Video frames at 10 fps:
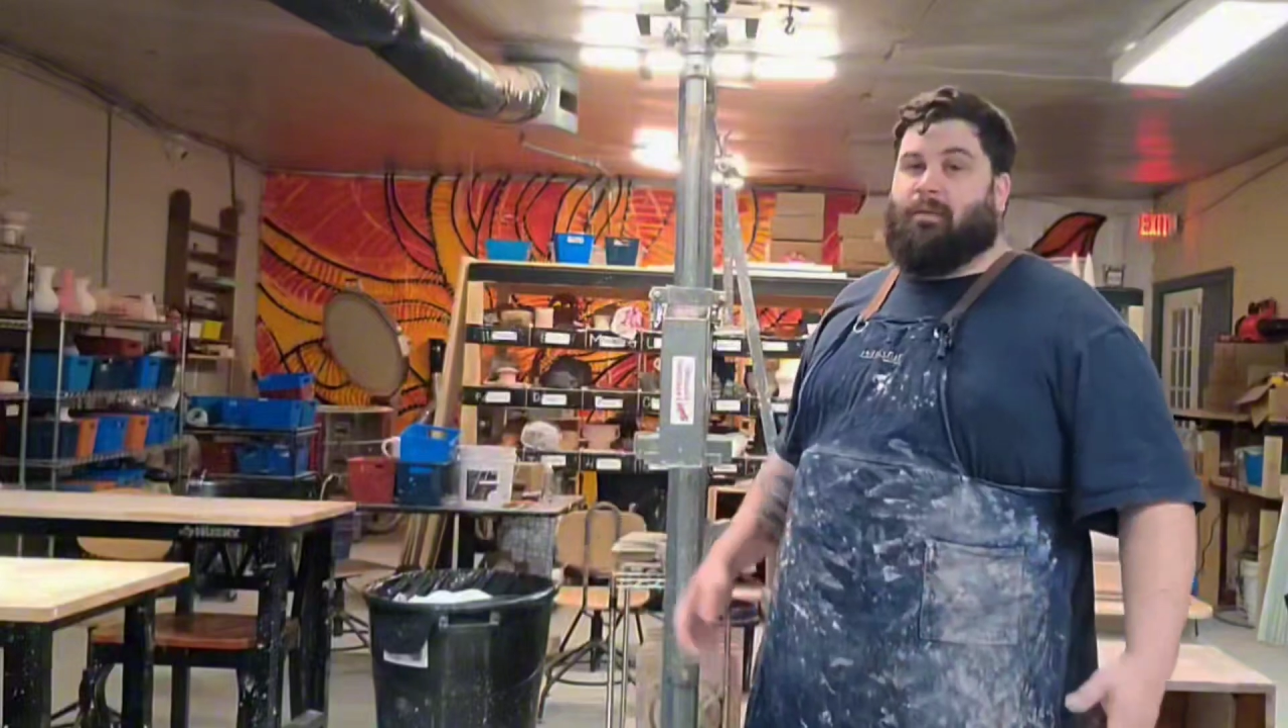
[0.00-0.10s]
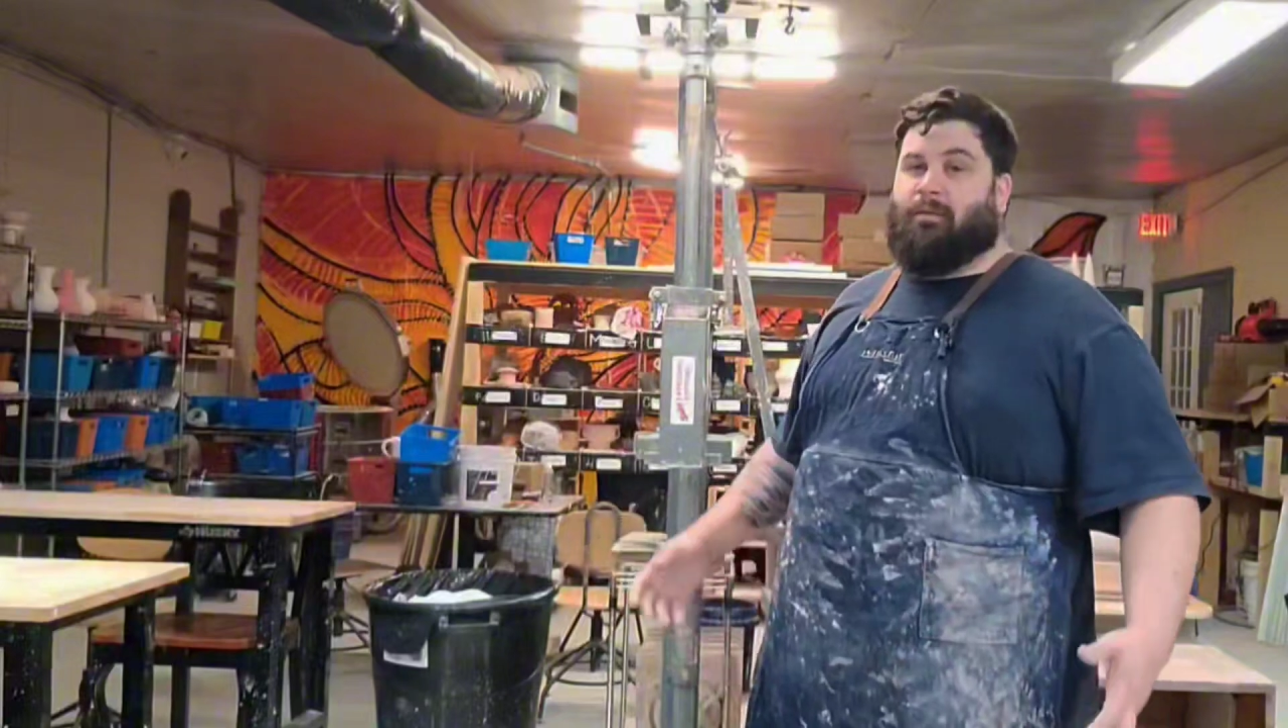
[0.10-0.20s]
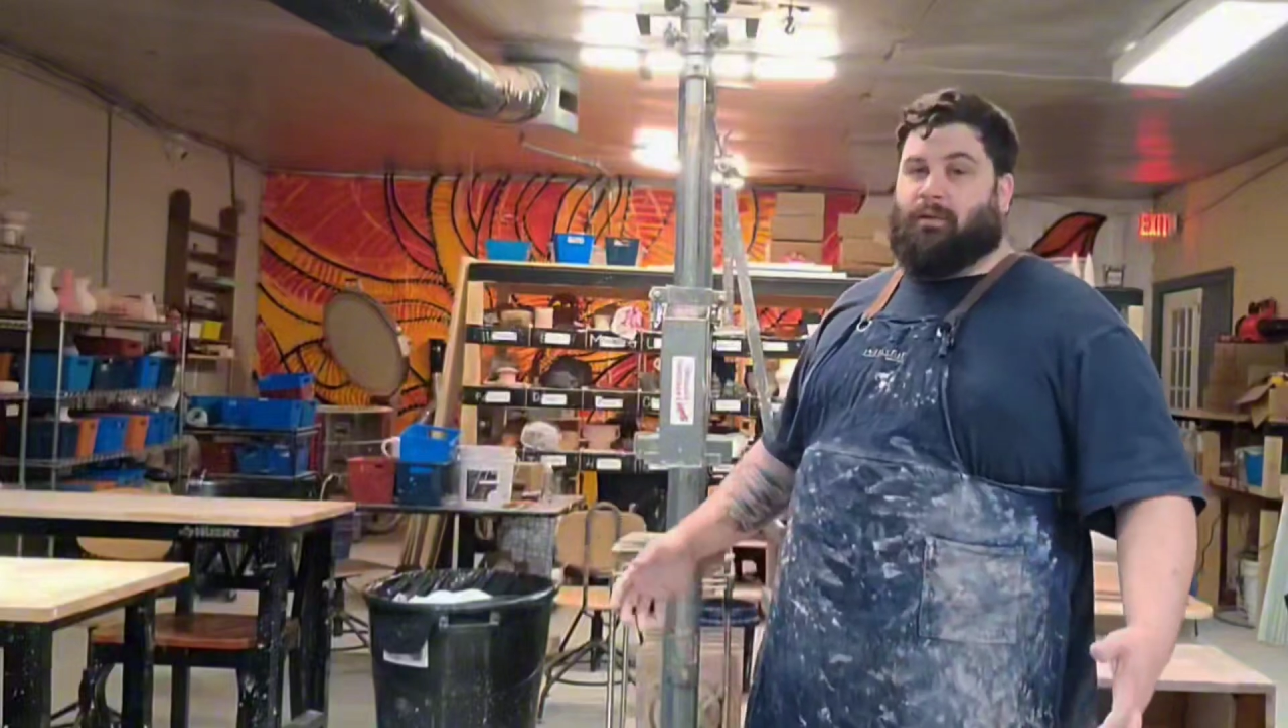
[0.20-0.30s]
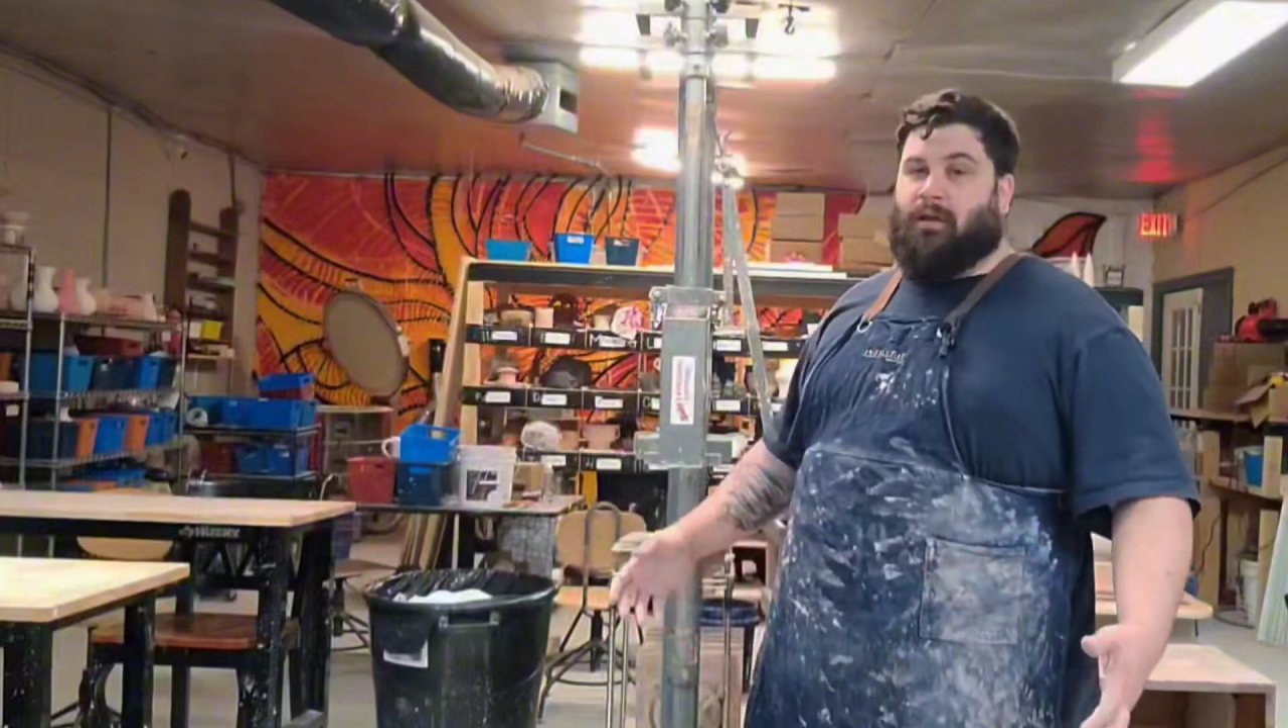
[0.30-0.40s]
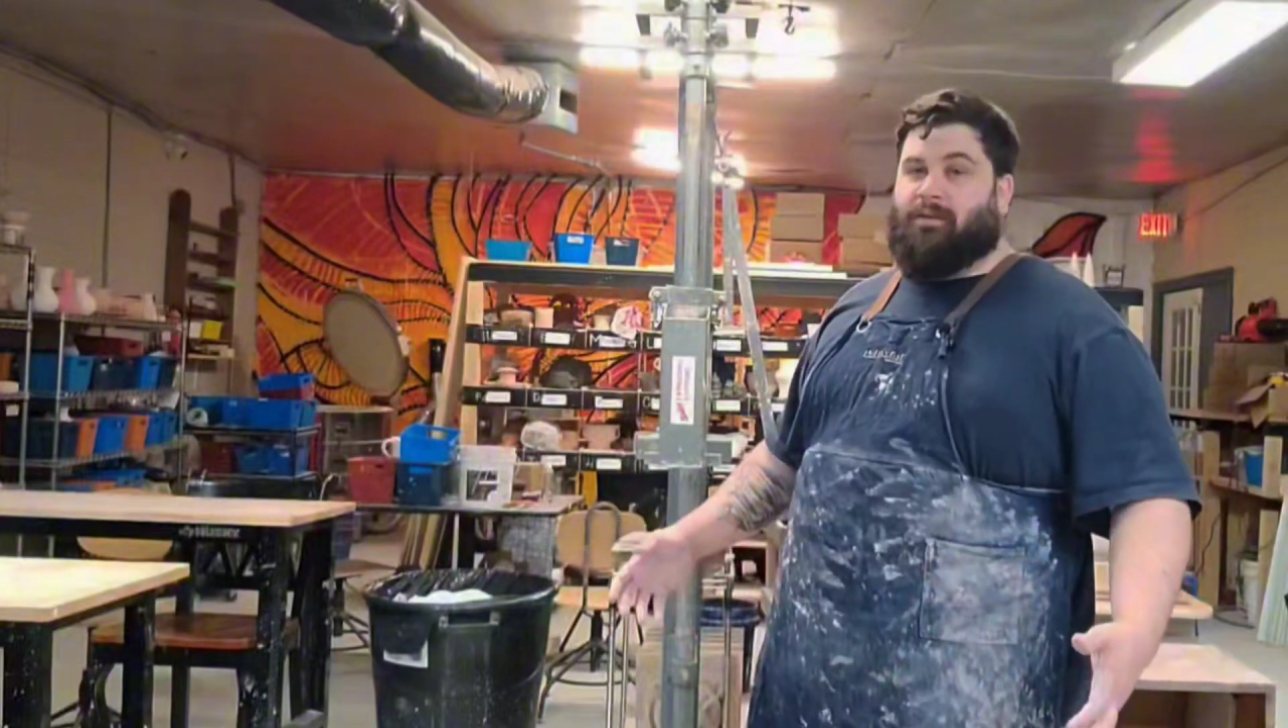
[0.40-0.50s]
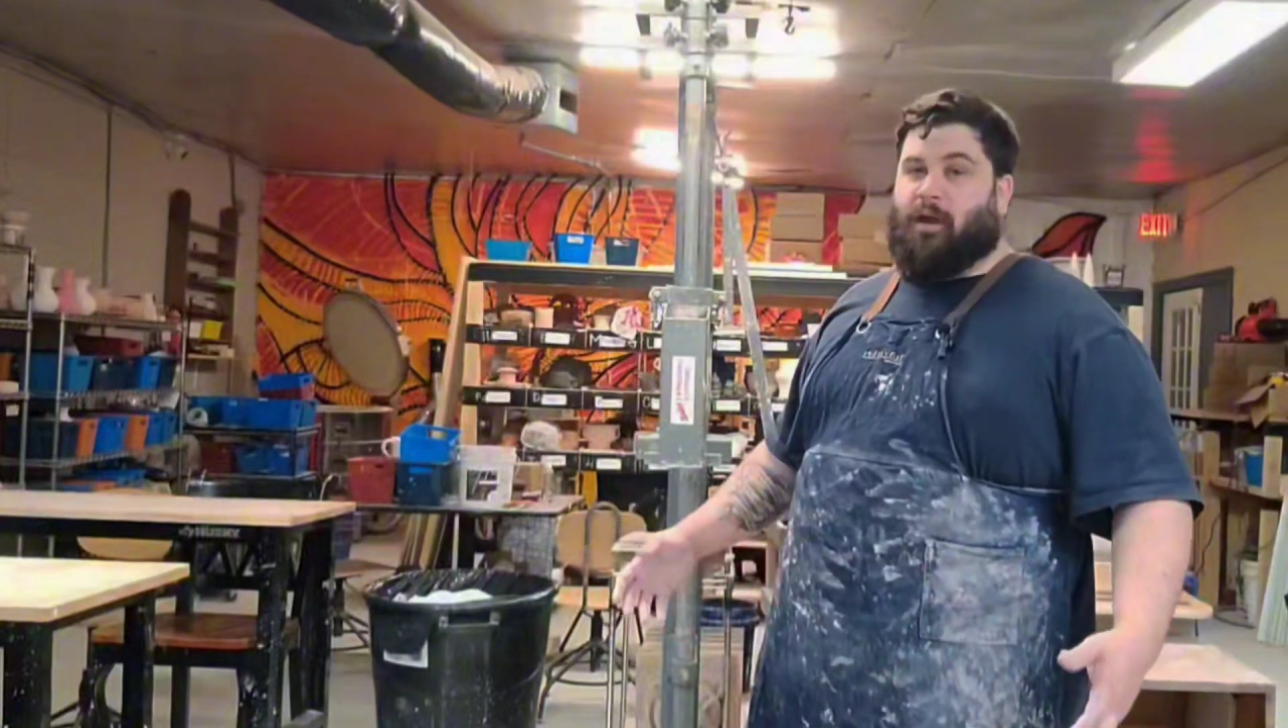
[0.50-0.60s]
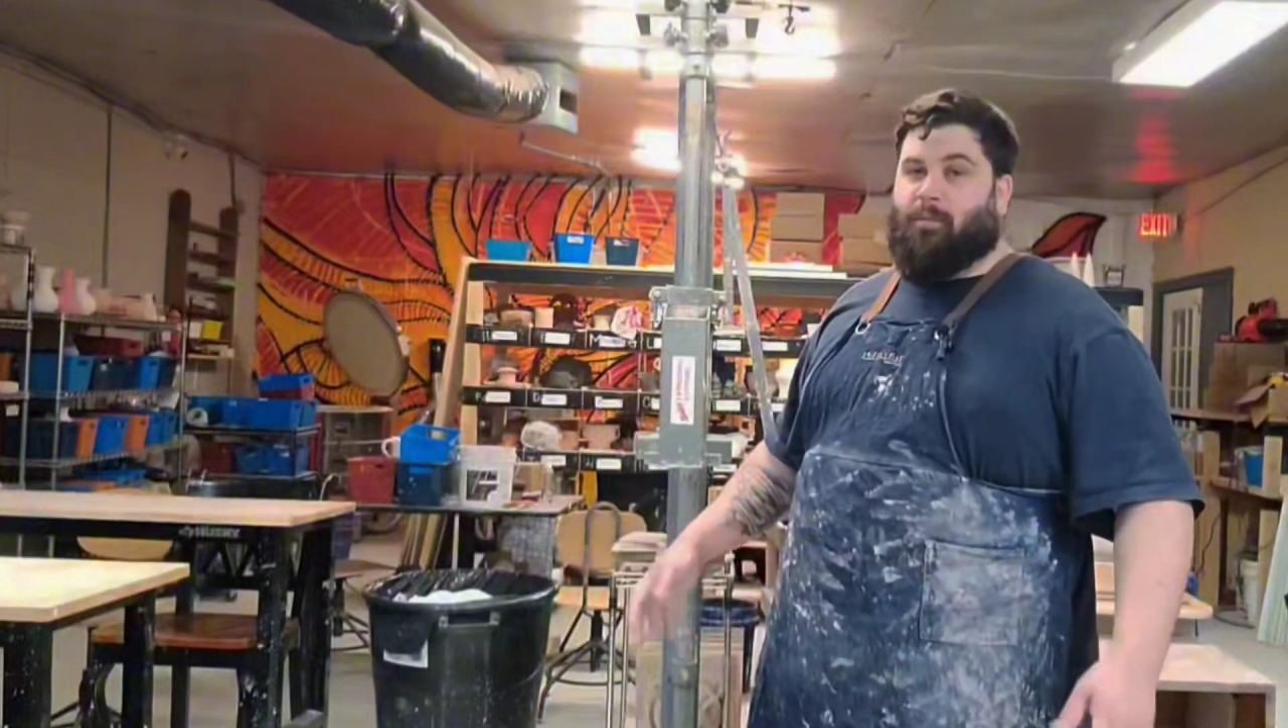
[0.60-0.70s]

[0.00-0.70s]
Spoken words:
and we would love